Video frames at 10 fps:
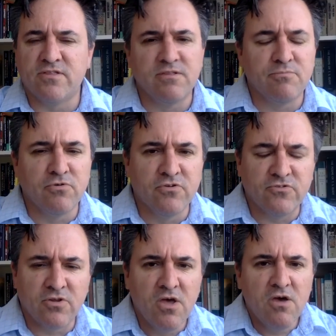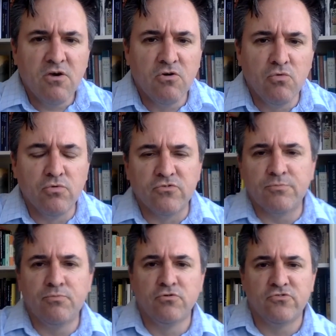and the person who was
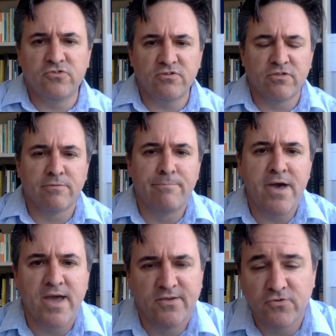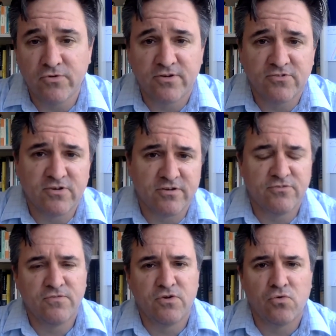pushed to the back is
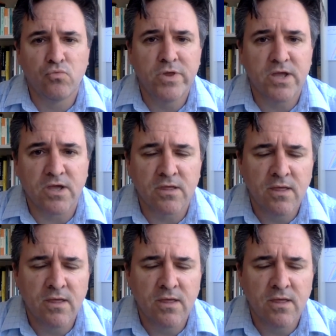criticised for not winning.